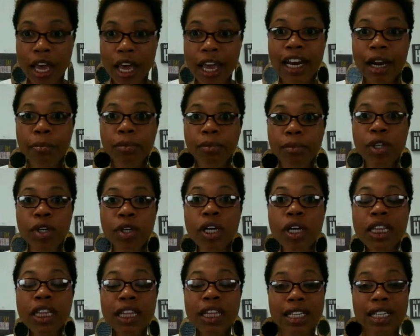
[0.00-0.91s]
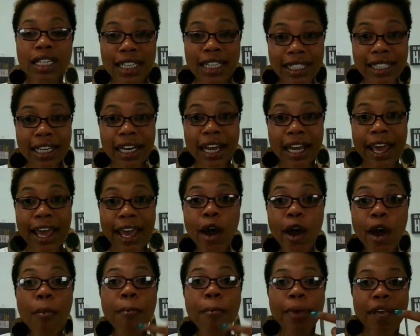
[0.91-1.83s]
And I'm learning things that's going to
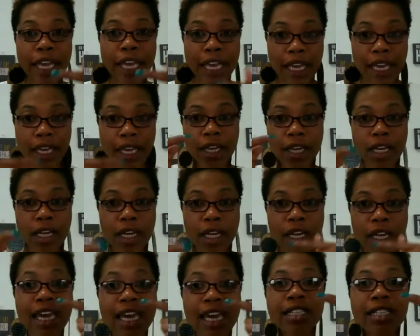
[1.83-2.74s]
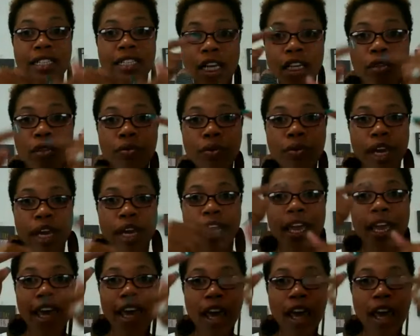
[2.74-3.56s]
help me accelerate,